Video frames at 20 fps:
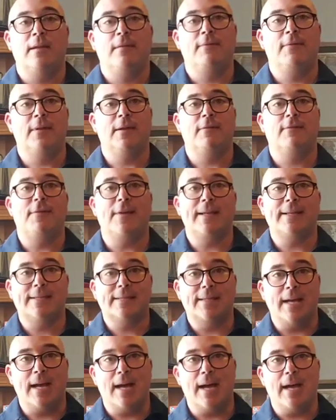via
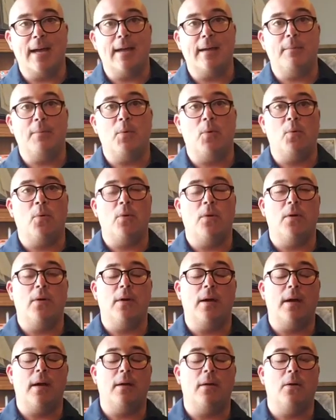FaceTime
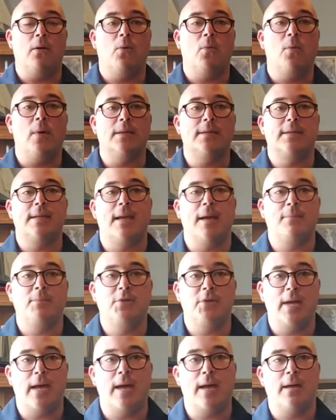or WhatsApp
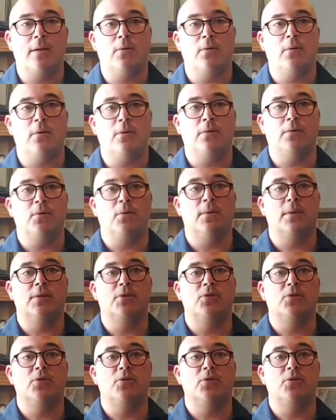chat or doing